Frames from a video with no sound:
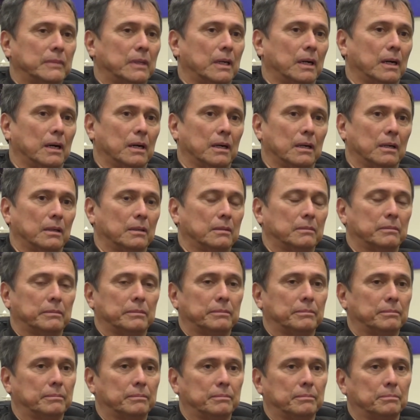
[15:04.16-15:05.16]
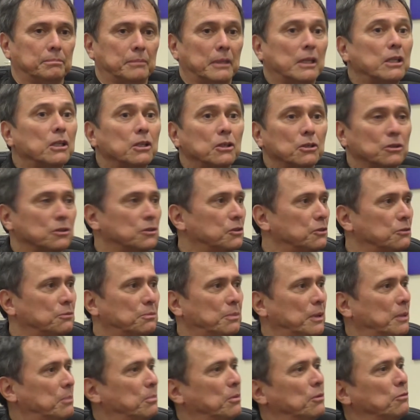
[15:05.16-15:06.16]
uh, millions
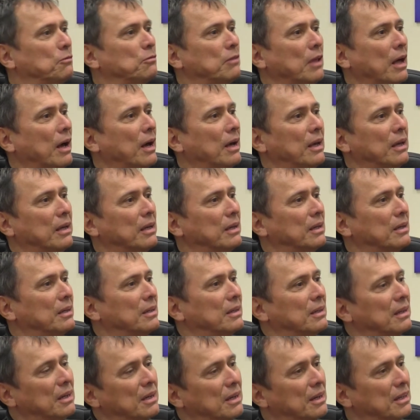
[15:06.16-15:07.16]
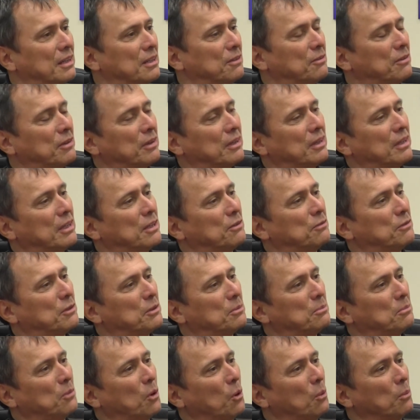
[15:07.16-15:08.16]
of people flying at any
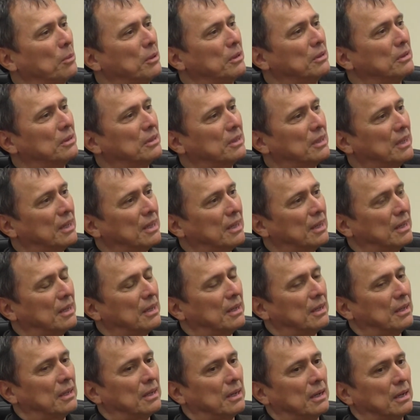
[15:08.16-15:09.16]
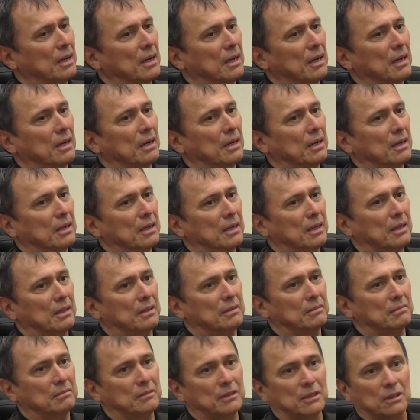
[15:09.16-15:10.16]
given moment uh,
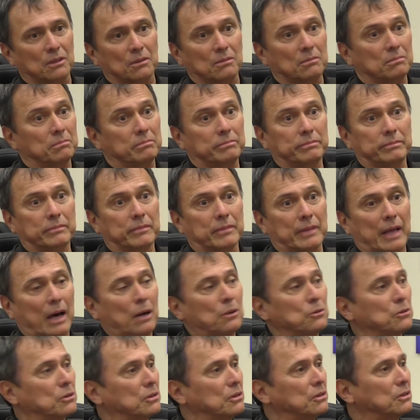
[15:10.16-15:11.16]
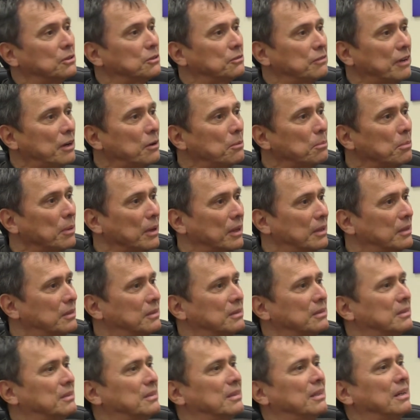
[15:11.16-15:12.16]
in, you know, thousands of
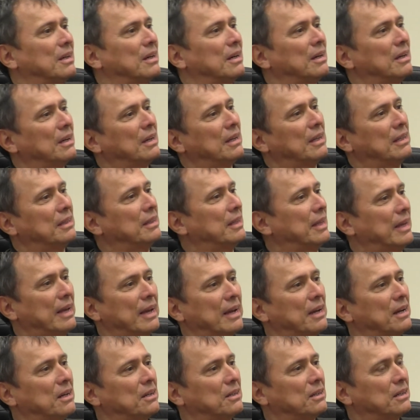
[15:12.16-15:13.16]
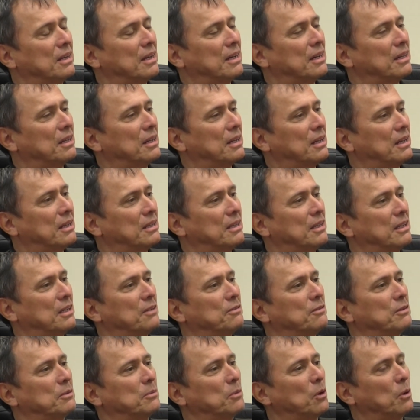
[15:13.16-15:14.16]
airplanes uh, in the air at any
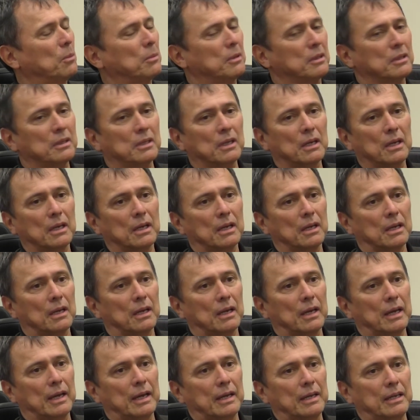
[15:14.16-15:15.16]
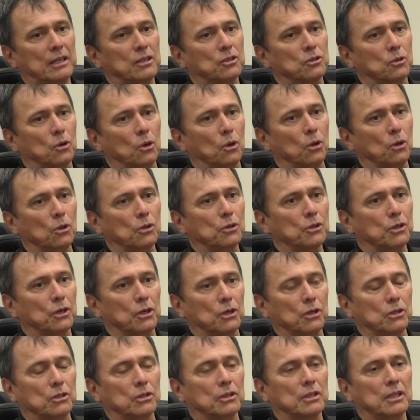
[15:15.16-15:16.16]
given moment and is all
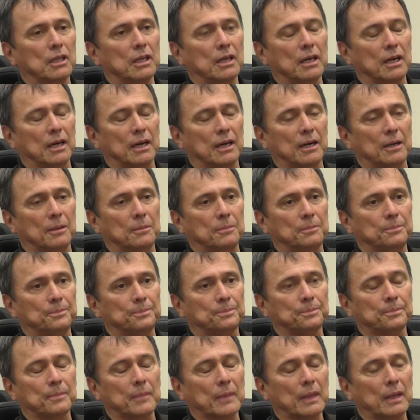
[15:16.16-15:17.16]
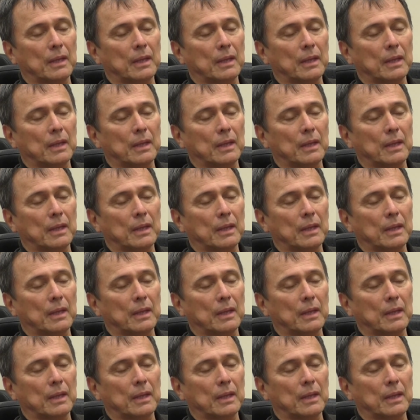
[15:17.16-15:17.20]
done, um,